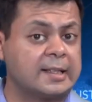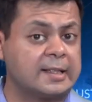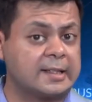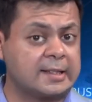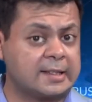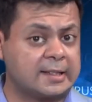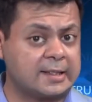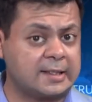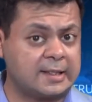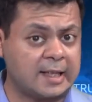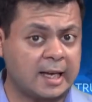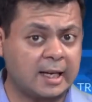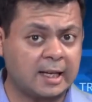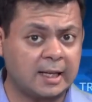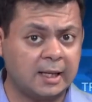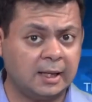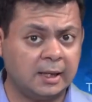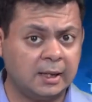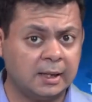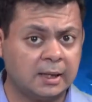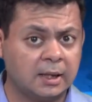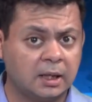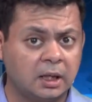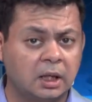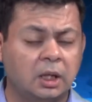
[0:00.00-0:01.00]

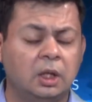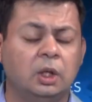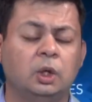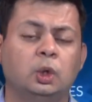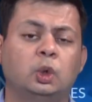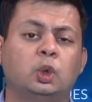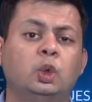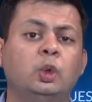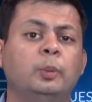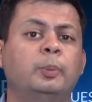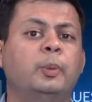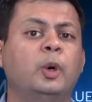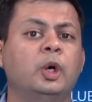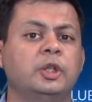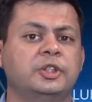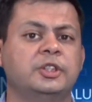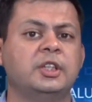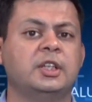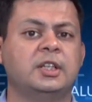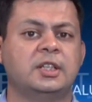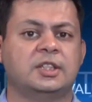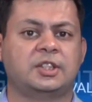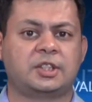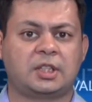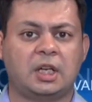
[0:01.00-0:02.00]
Second, coupons
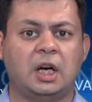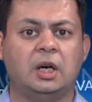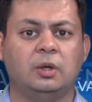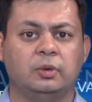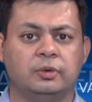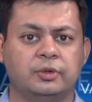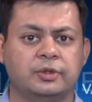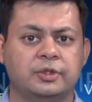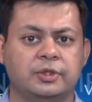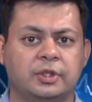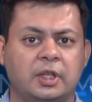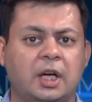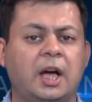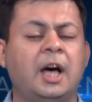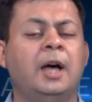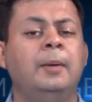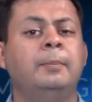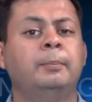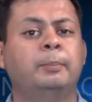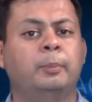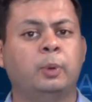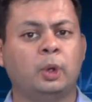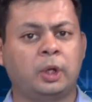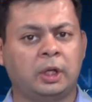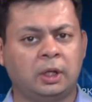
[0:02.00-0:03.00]
and discounts.
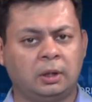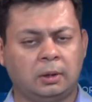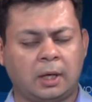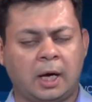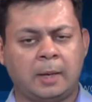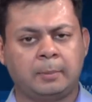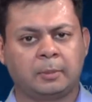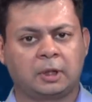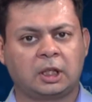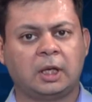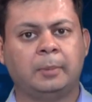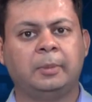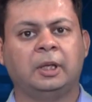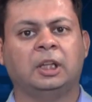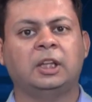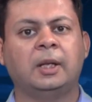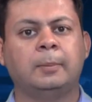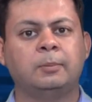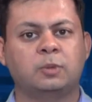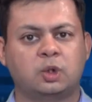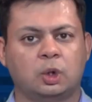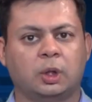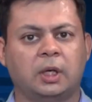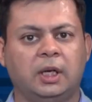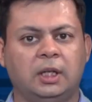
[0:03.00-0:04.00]
I'm putting, I'm clubbing
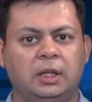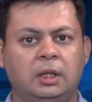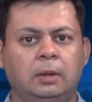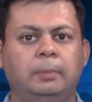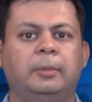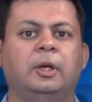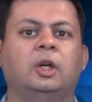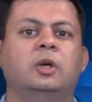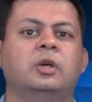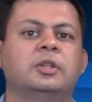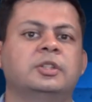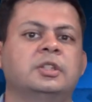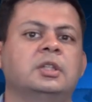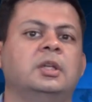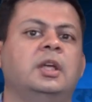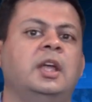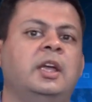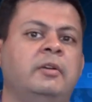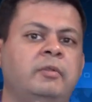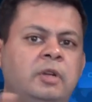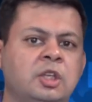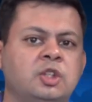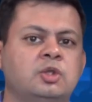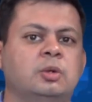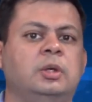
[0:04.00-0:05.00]
them together because
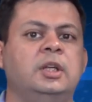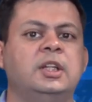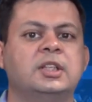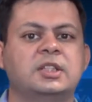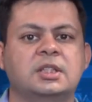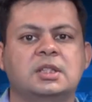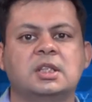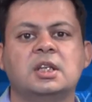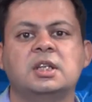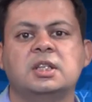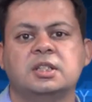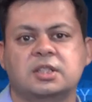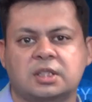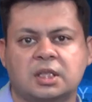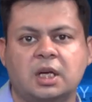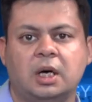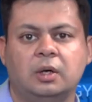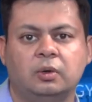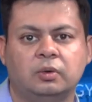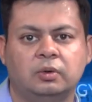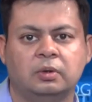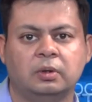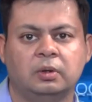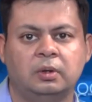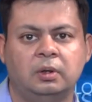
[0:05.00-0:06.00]
eventually it's the
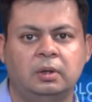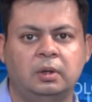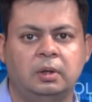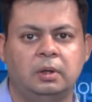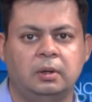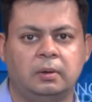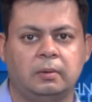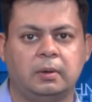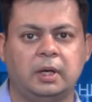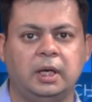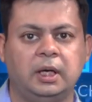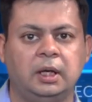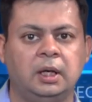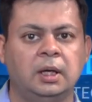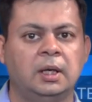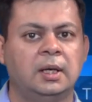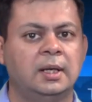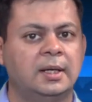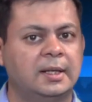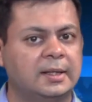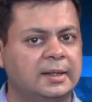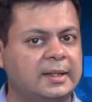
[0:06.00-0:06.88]
discount, right?